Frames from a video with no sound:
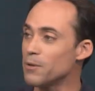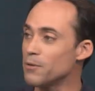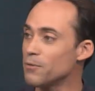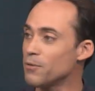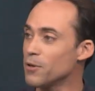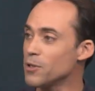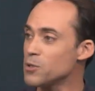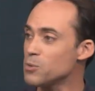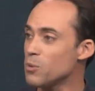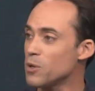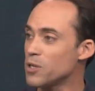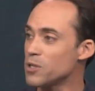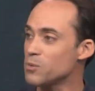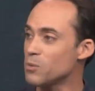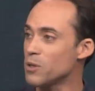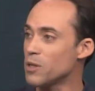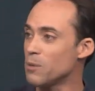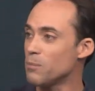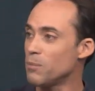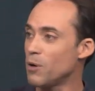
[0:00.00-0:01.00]
The first one is
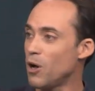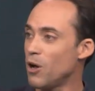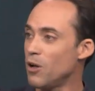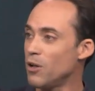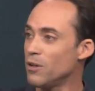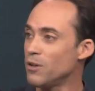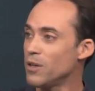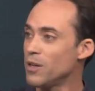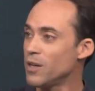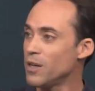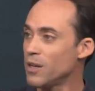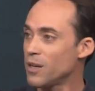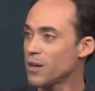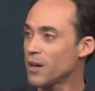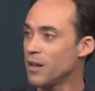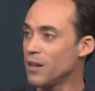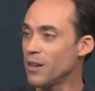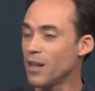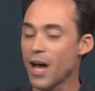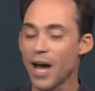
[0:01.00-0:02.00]
when the ball
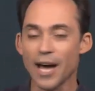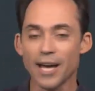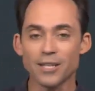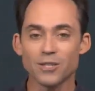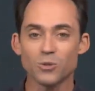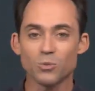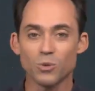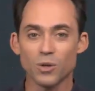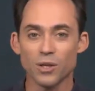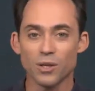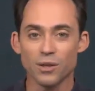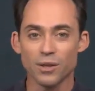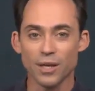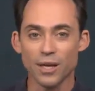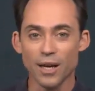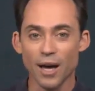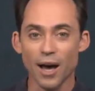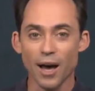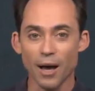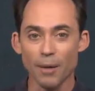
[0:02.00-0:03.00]
collides with the
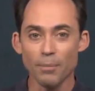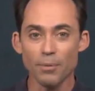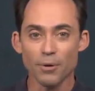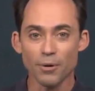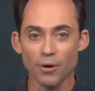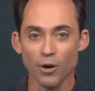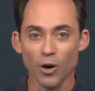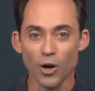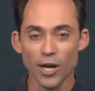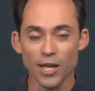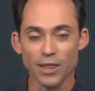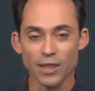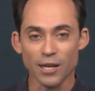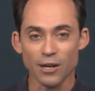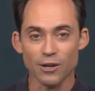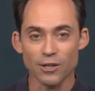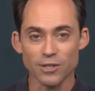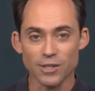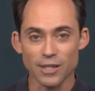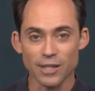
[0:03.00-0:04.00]
cup, all right?
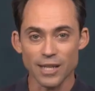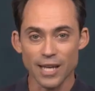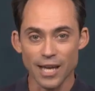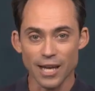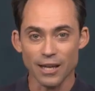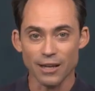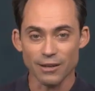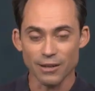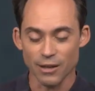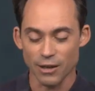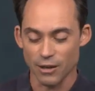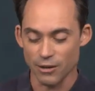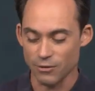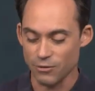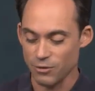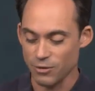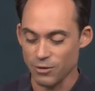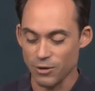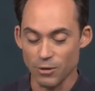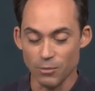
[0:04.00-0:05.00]
There is a
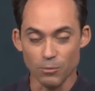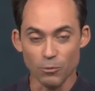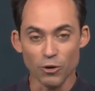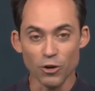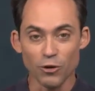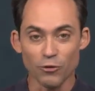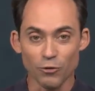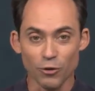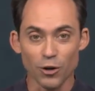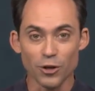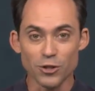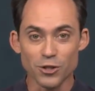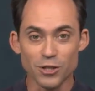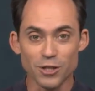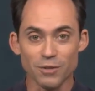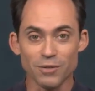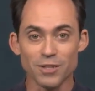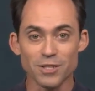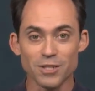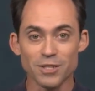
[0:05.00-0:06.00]
convergence
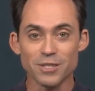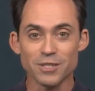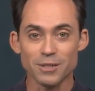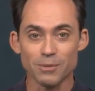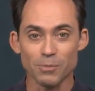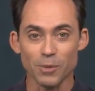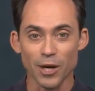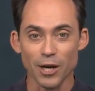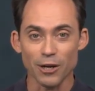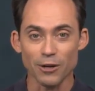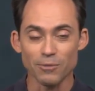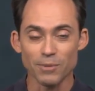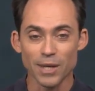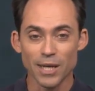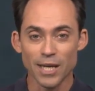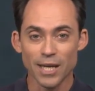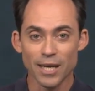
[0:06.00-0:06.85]
of the system there.